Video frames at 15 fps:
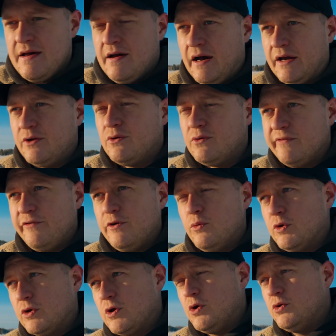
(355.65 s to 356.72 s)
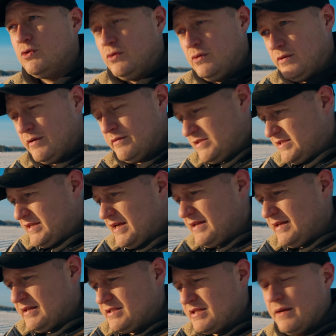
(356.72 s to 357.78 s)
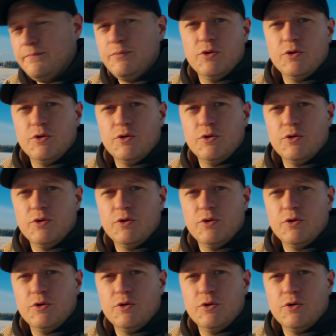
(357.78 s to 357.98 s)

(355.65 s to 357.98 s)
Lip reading: I don't know if you would go to the settings and